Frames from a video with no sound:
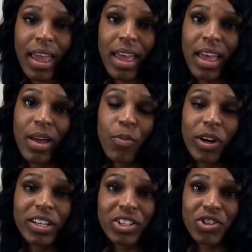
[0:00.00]
am
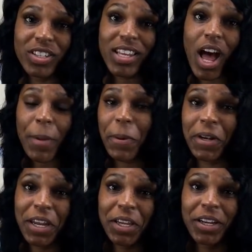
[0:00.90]
wanting to just hop
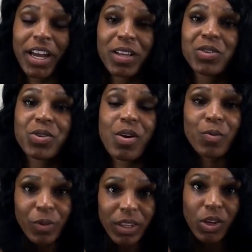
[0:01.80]
on here and do a
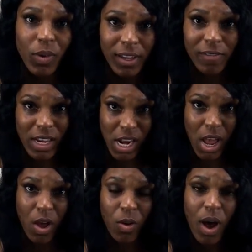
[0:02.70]
really quick
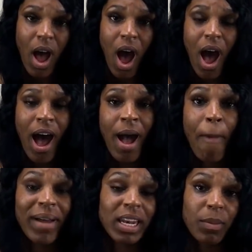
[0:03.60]
video.
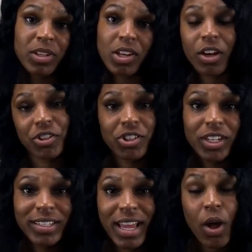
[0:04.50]
My name is Asha
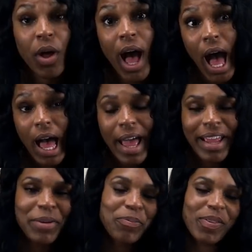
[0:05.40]
Chantel.
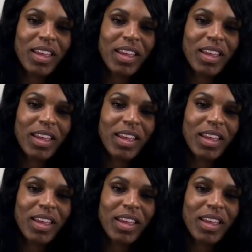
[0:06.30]
Hi.